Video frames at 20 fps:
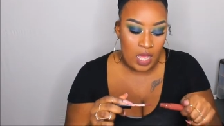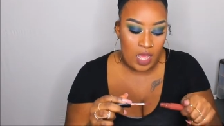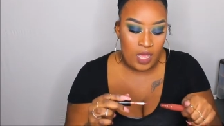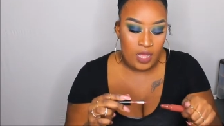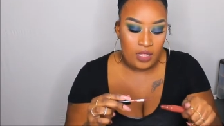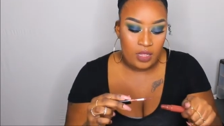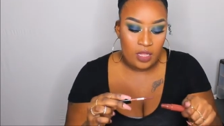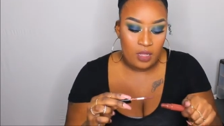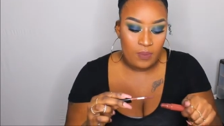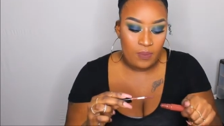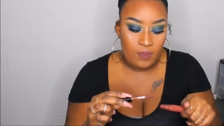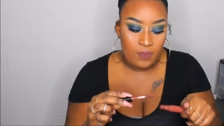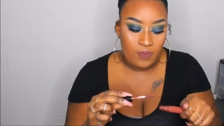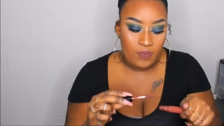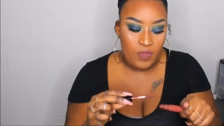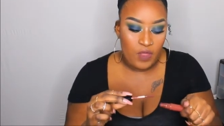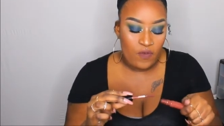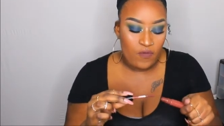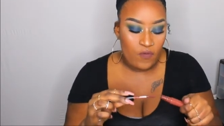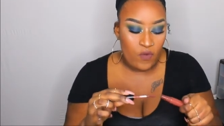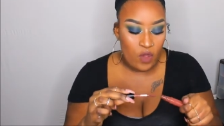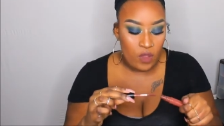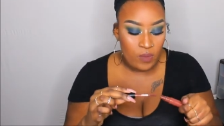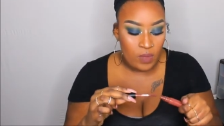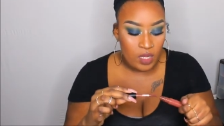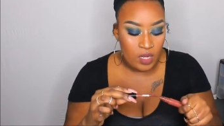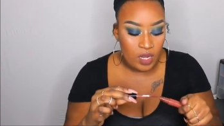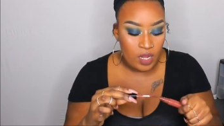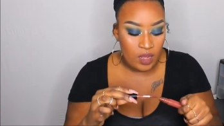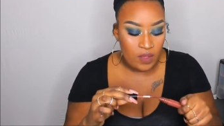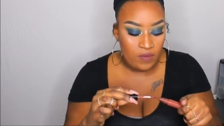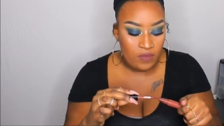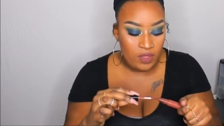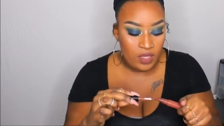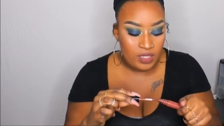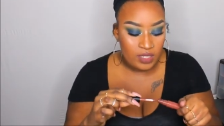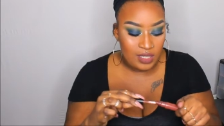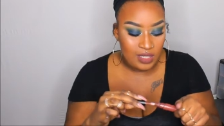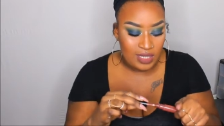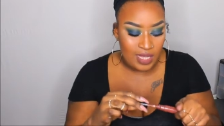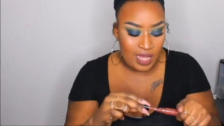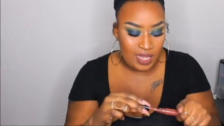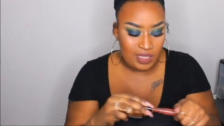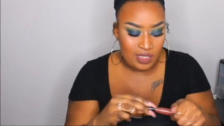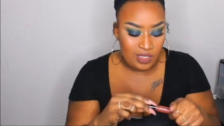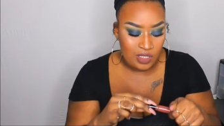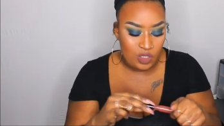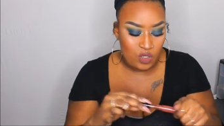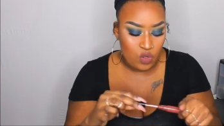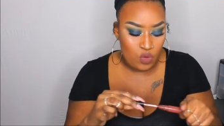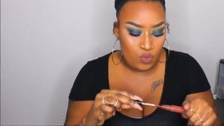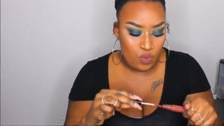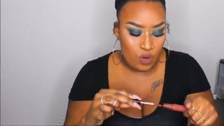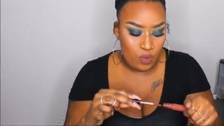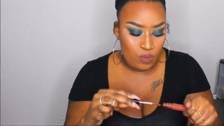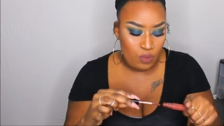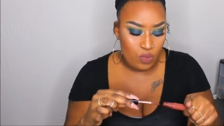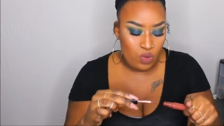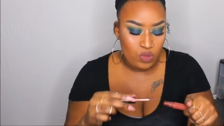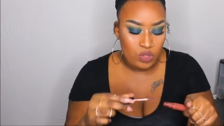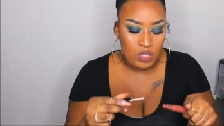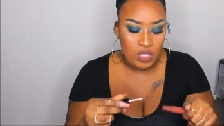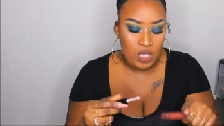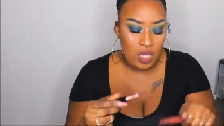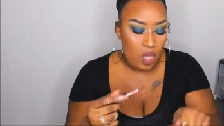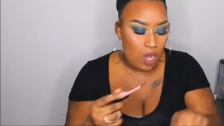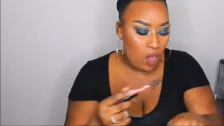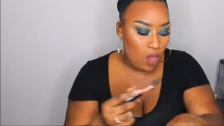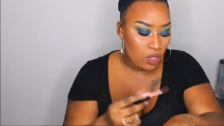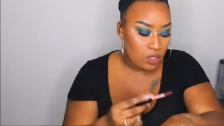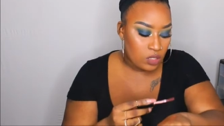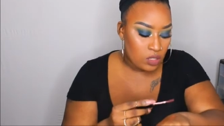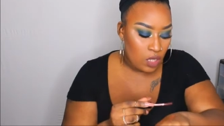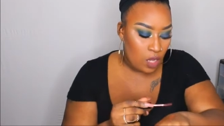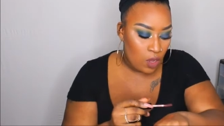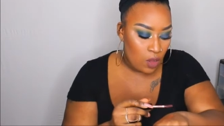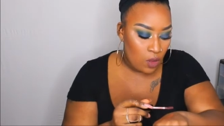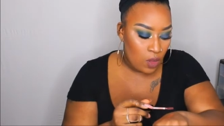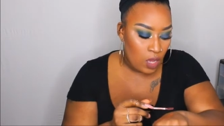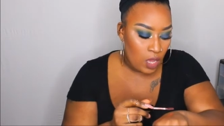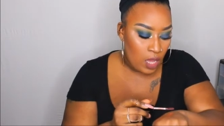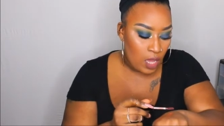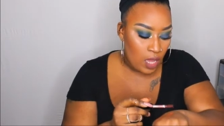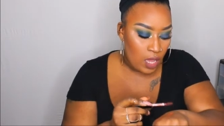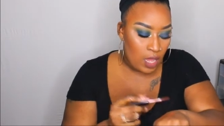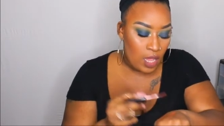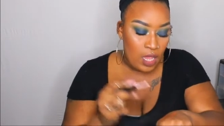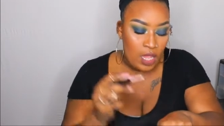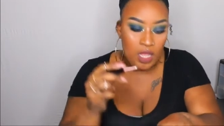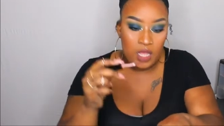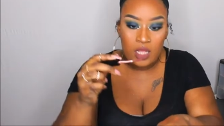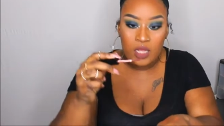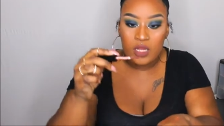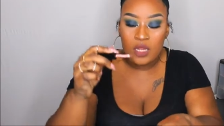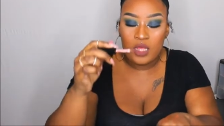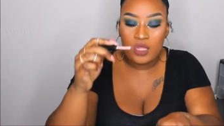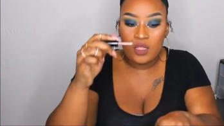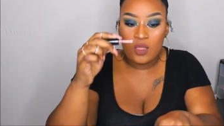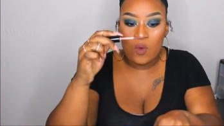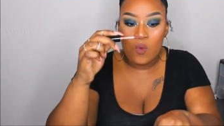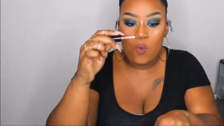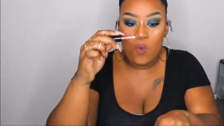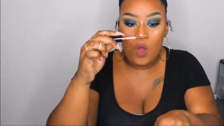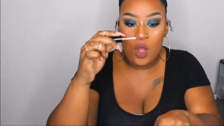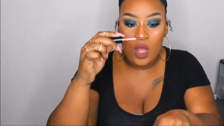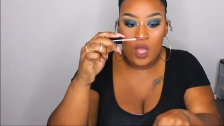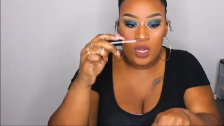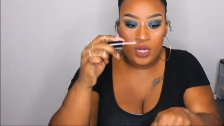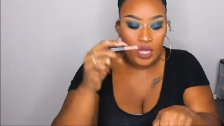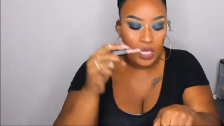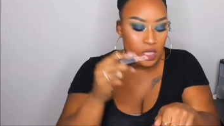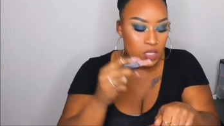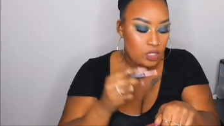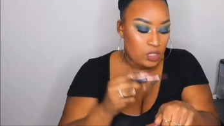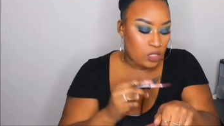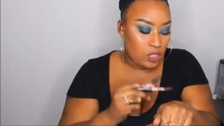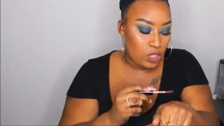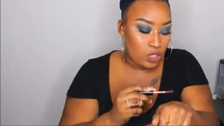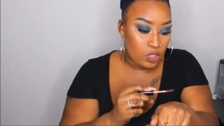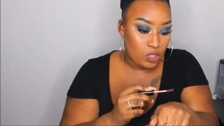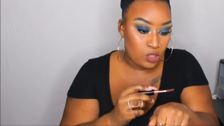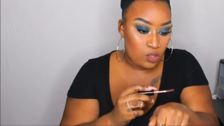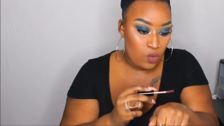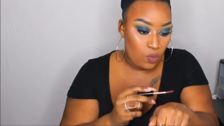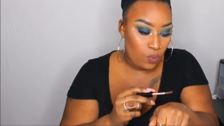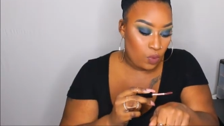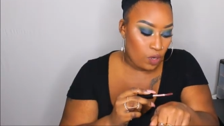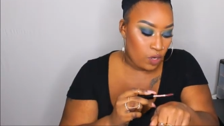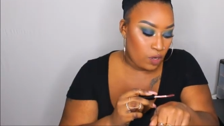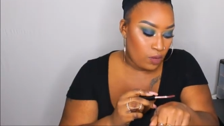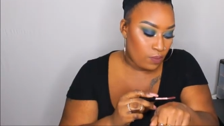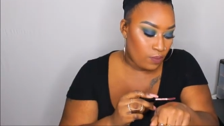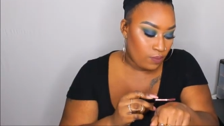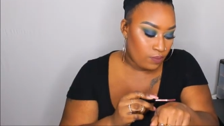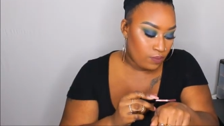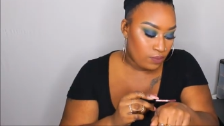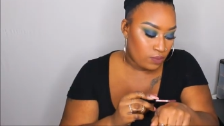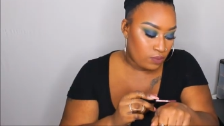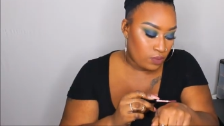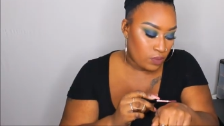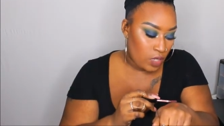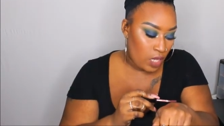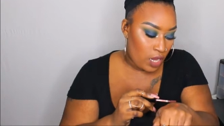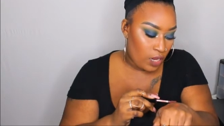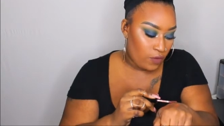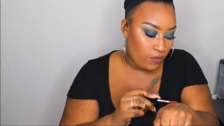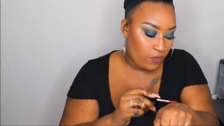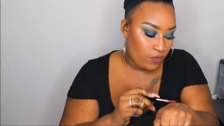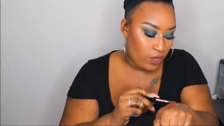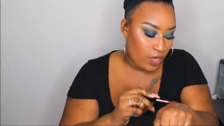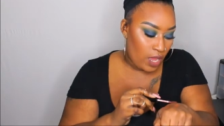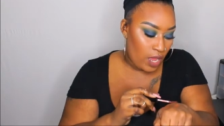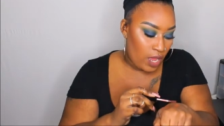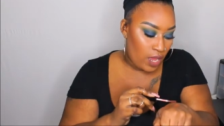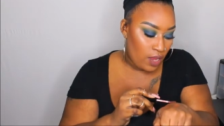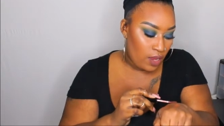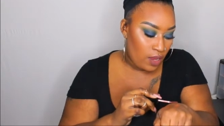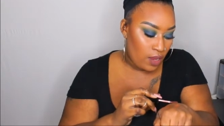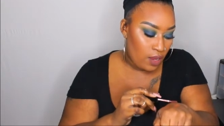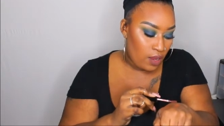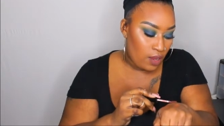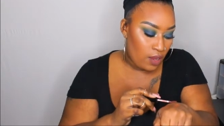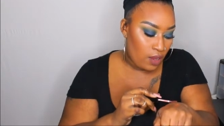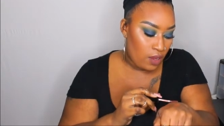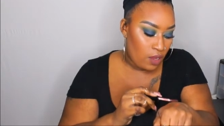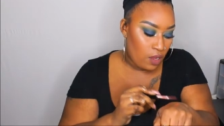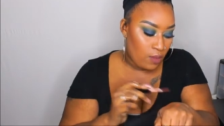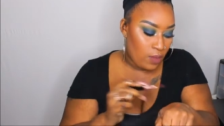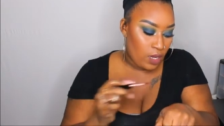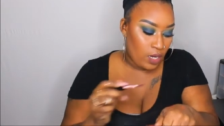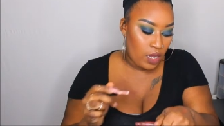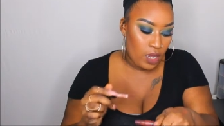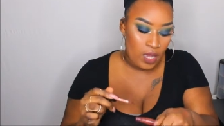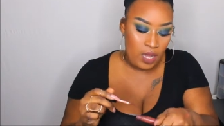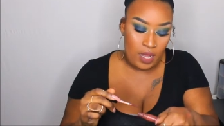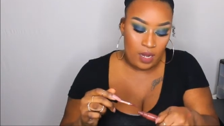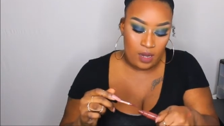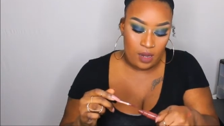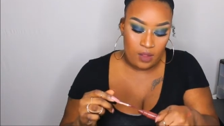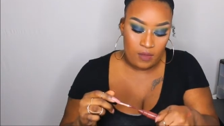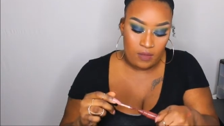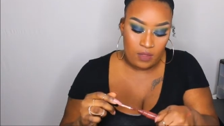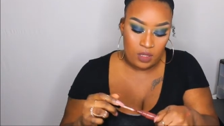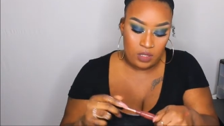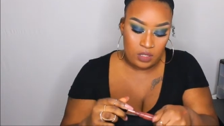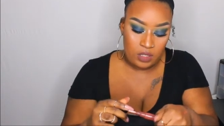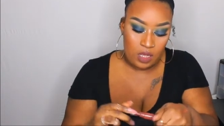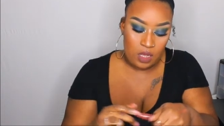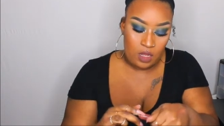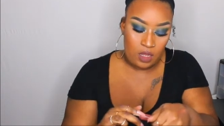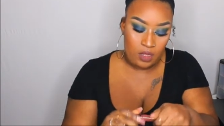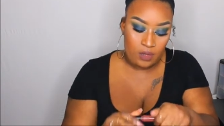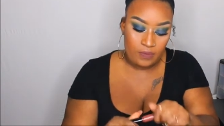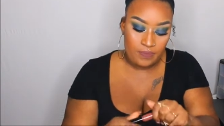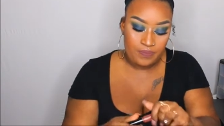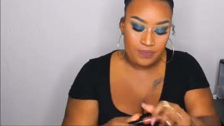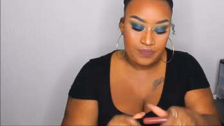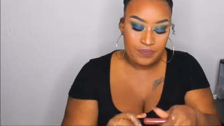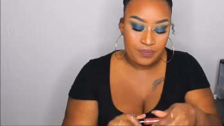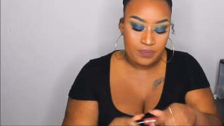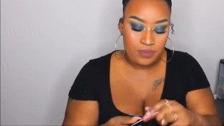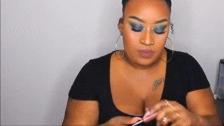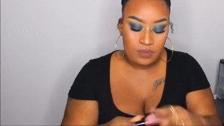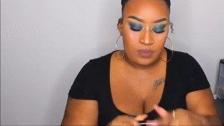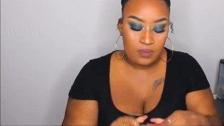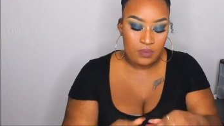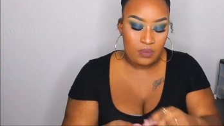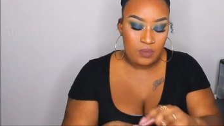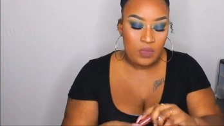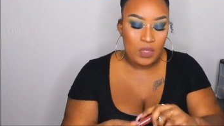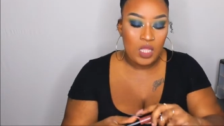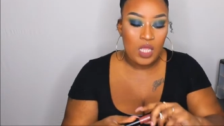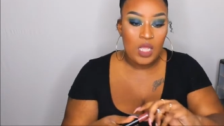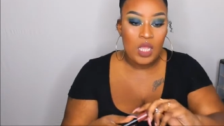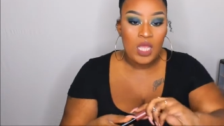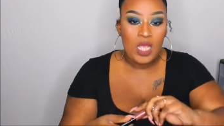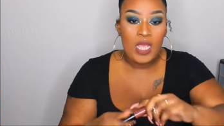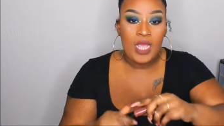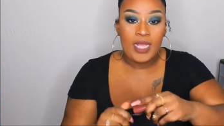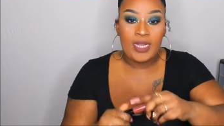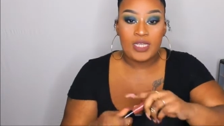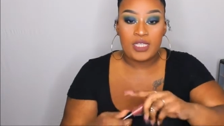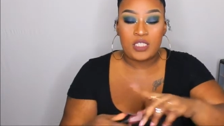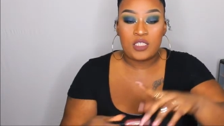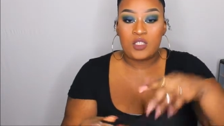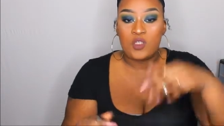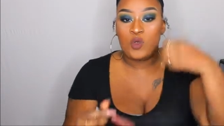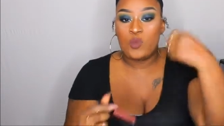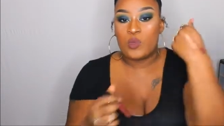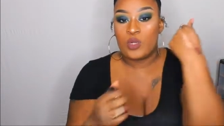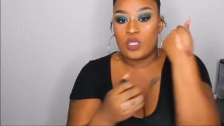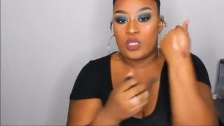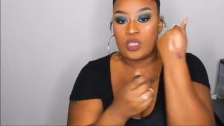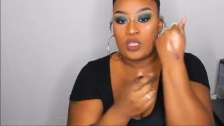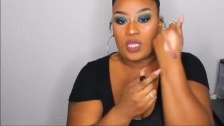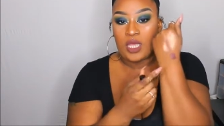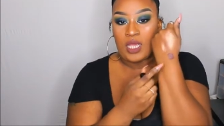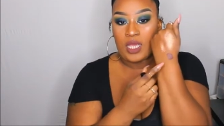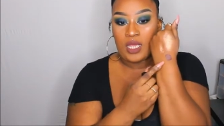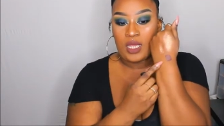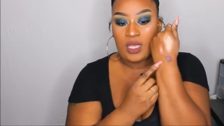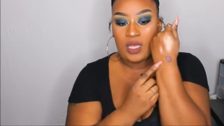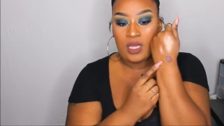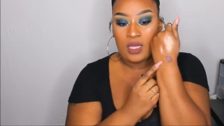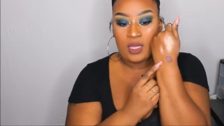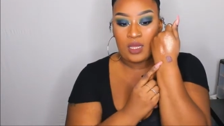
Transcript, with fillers: and the the formula of this is like super moussey also and the wand is a super like flat. Oh my god, I love this color. And it's super thick.